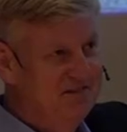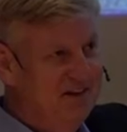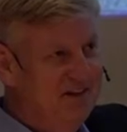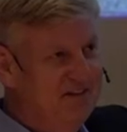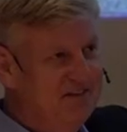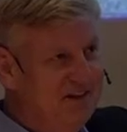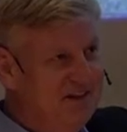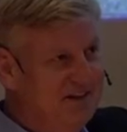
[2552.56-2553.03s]

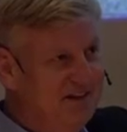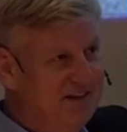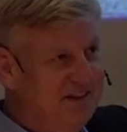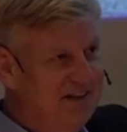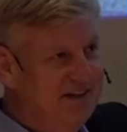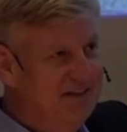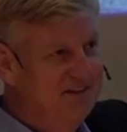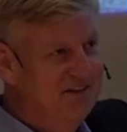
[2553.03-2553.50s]
right?
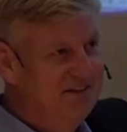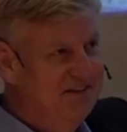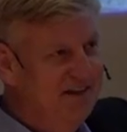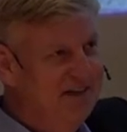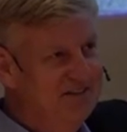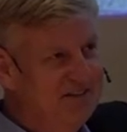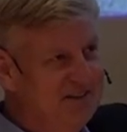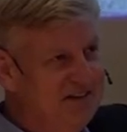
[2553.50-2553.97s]
And in the
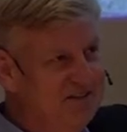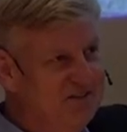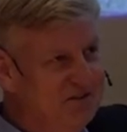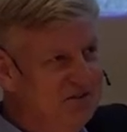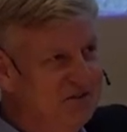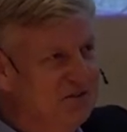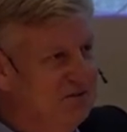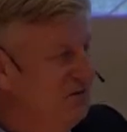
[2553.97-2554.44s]
data
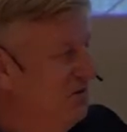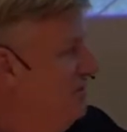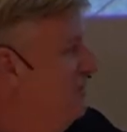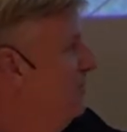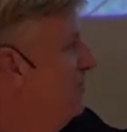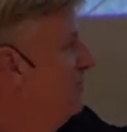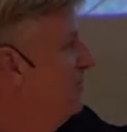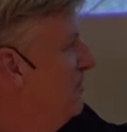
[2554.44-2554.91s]
that you
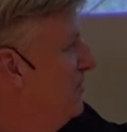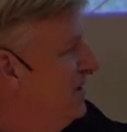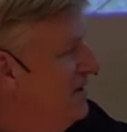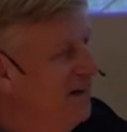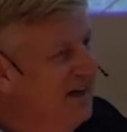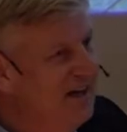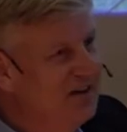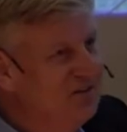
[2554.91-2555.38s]
use
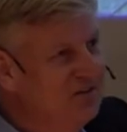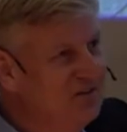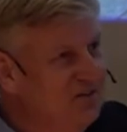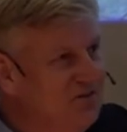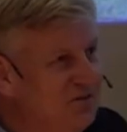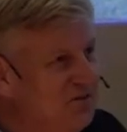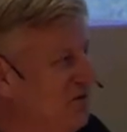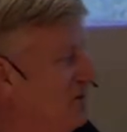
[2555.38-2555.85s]
for
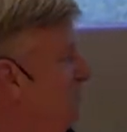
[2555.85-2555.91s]
analysis, you